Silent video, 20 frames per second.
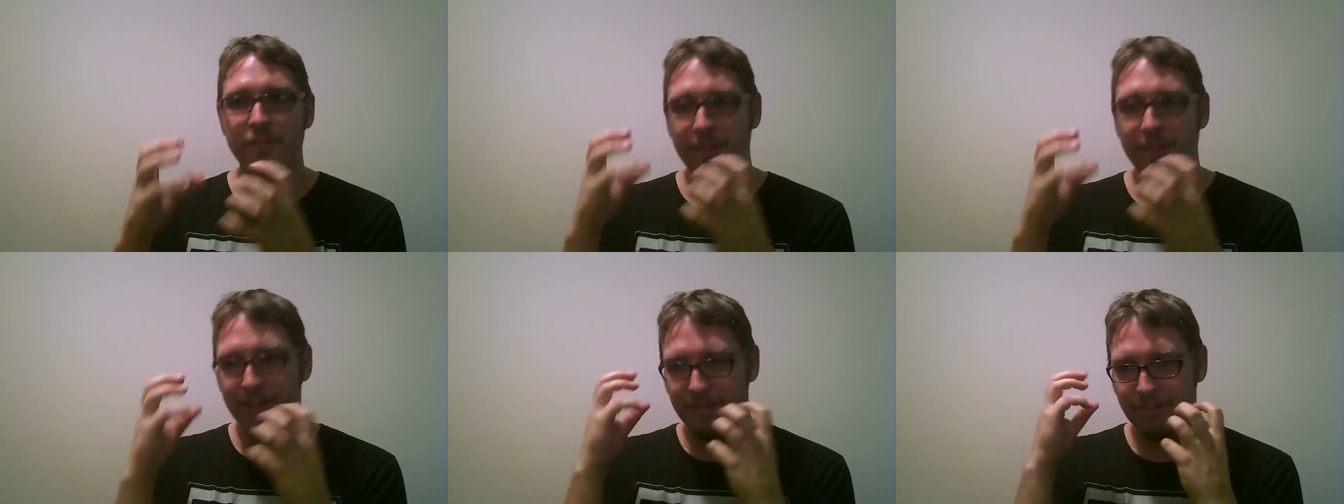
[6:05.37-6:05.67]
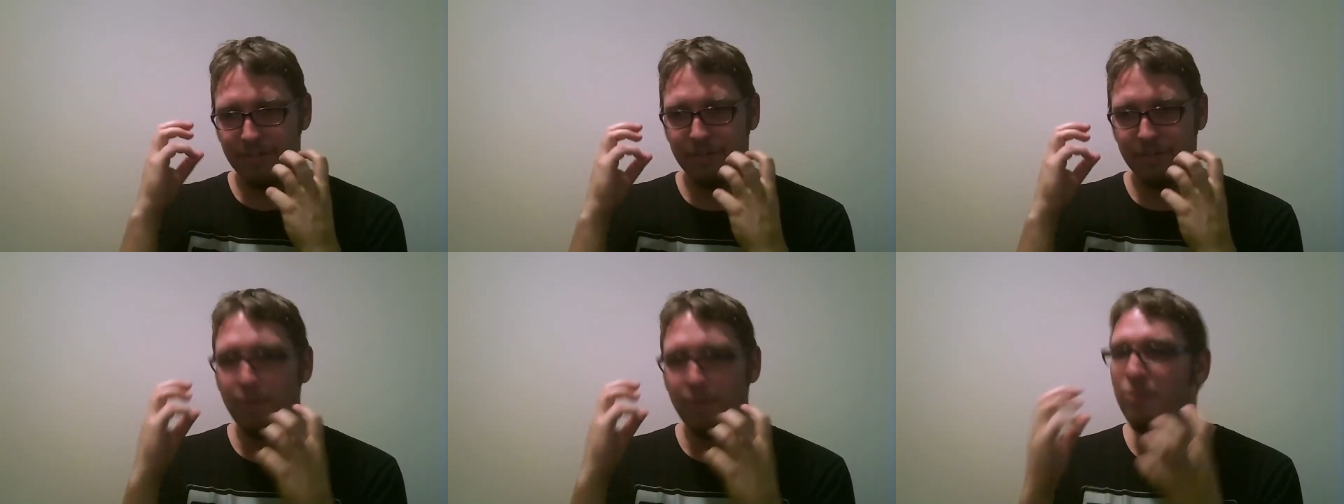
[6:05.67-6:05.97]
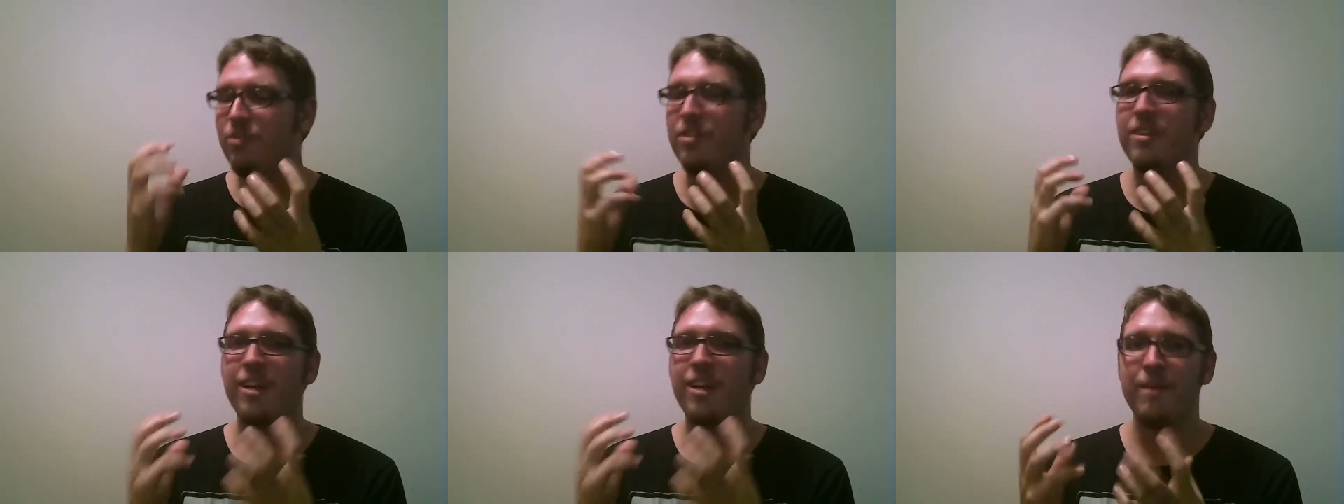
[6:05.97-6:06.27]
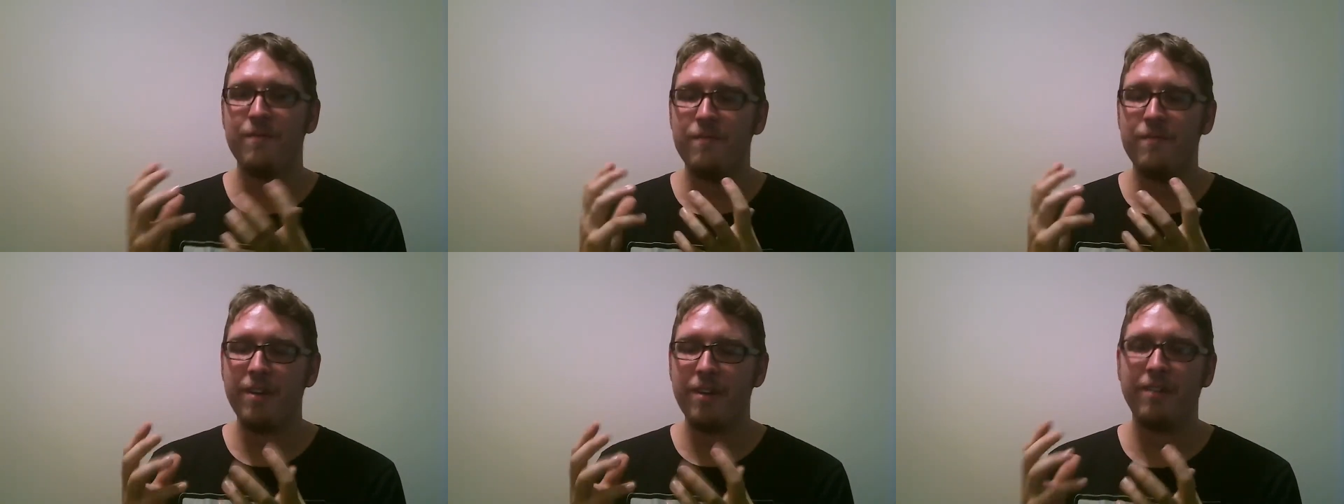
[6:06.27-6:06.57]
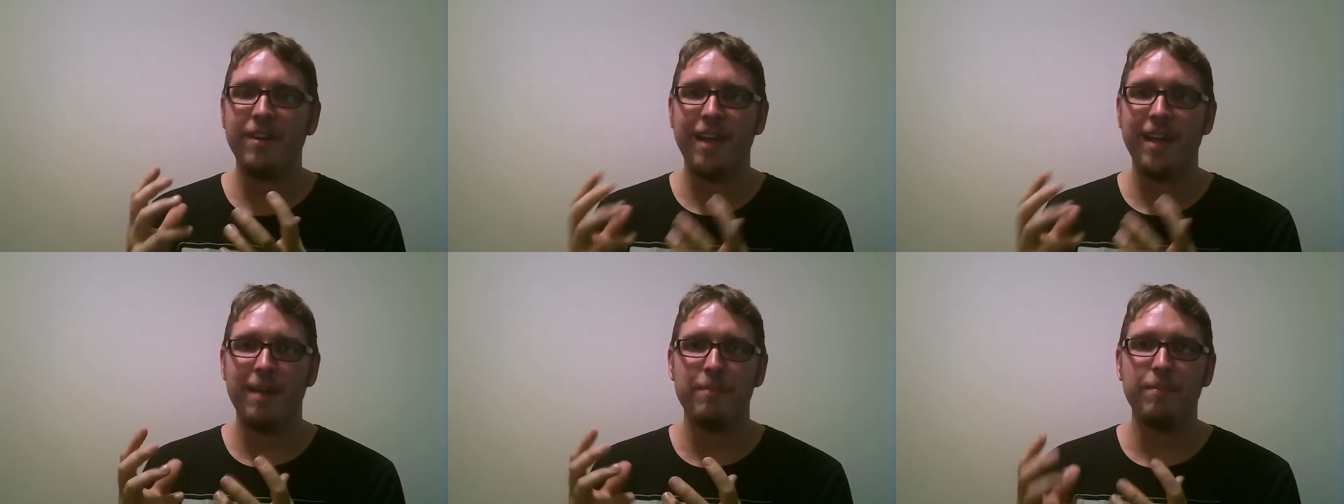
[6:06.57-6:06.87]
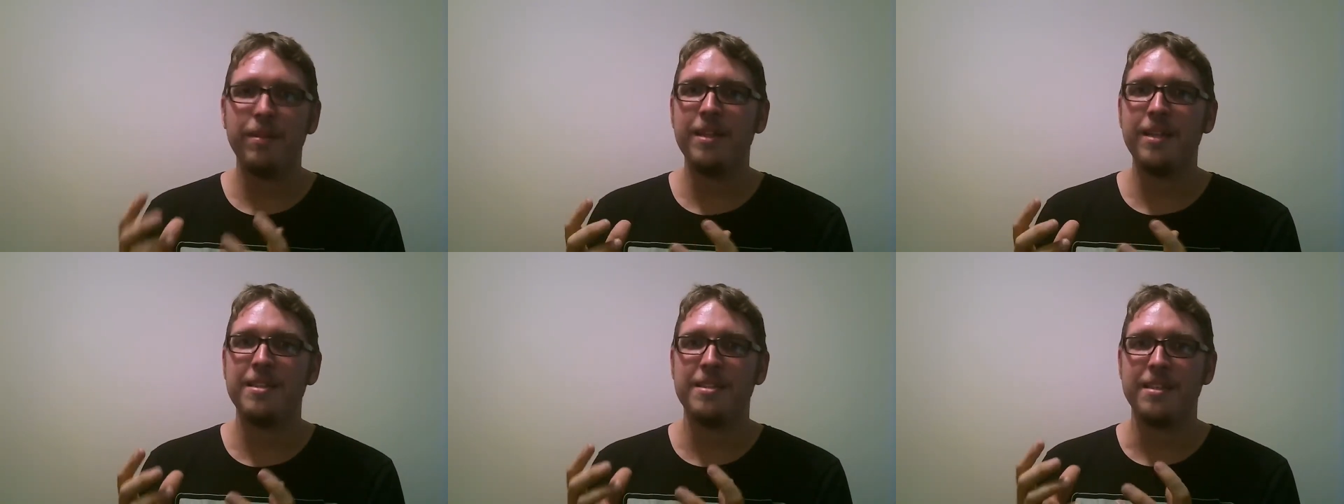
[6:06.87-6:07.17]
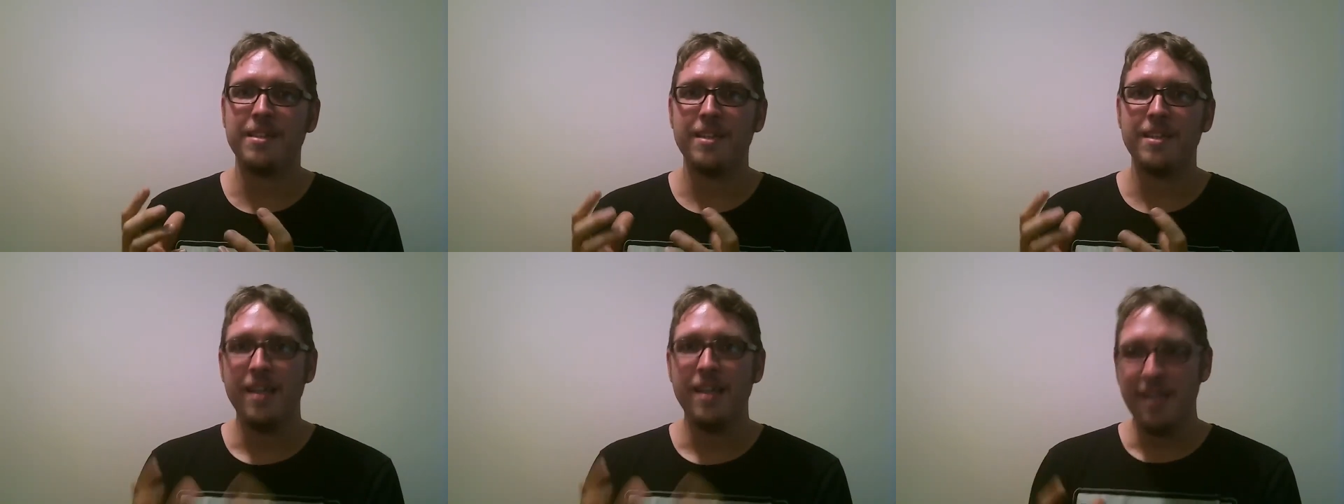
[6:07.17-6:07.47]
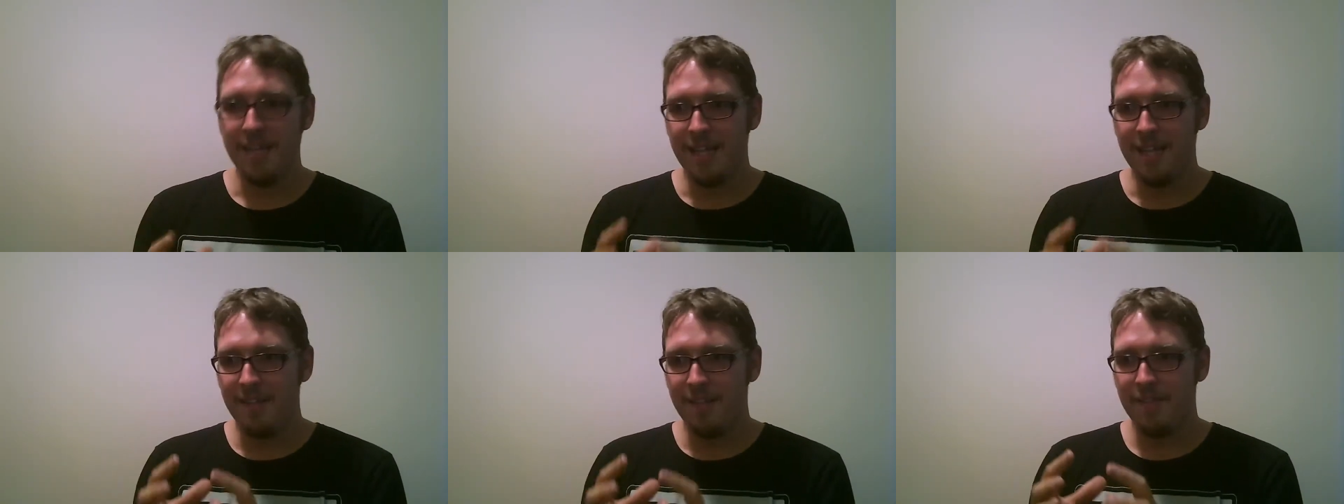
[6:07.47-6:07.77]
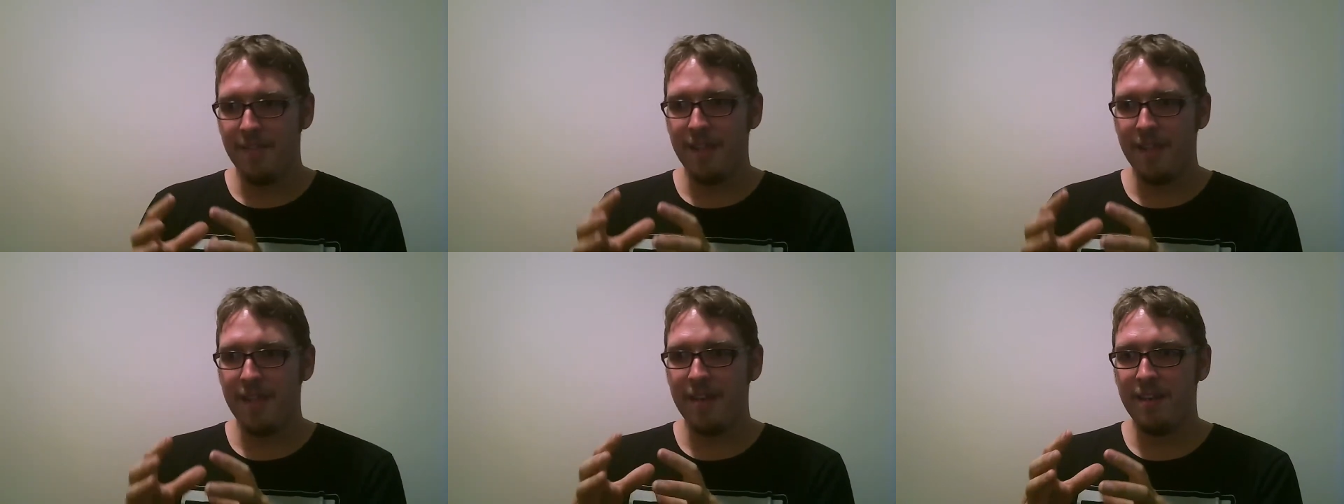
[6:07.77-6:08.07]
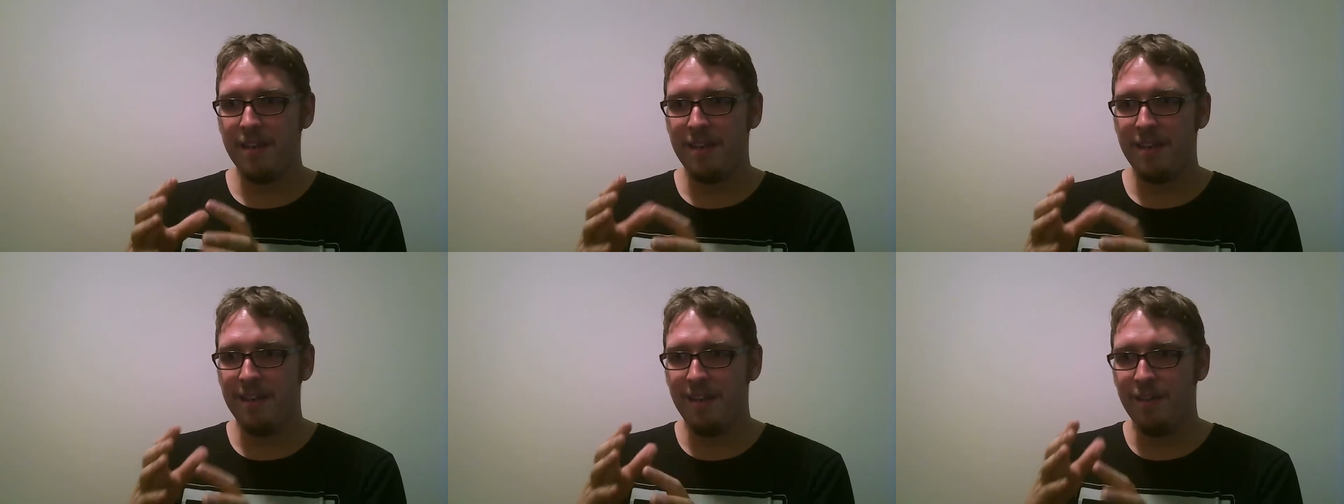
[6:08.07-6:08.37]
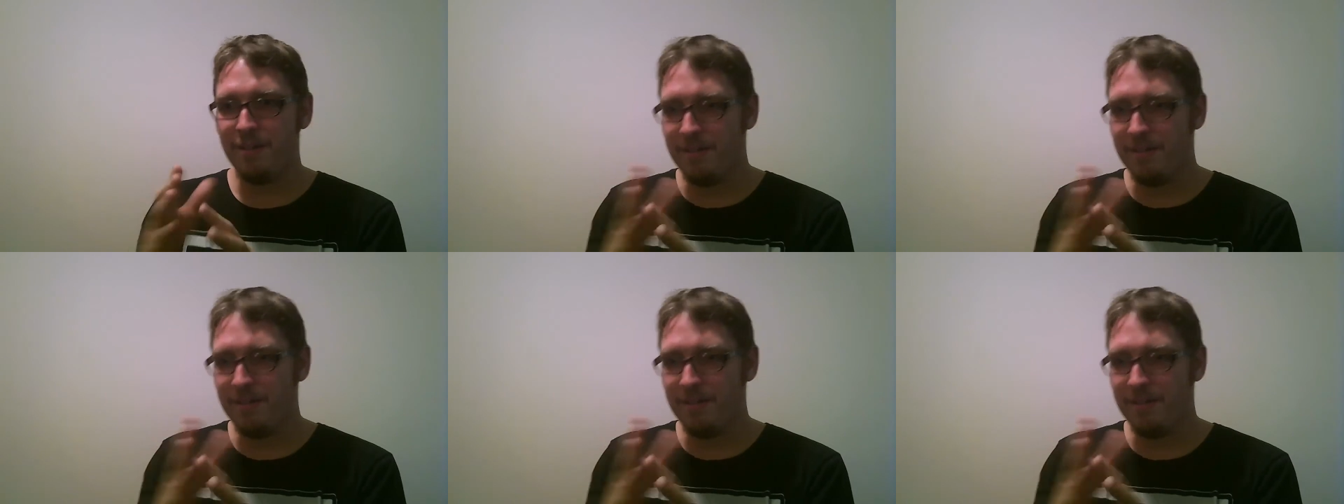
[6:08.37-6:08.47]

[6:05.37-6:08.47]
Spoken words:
that is most of the time very unpleasant, then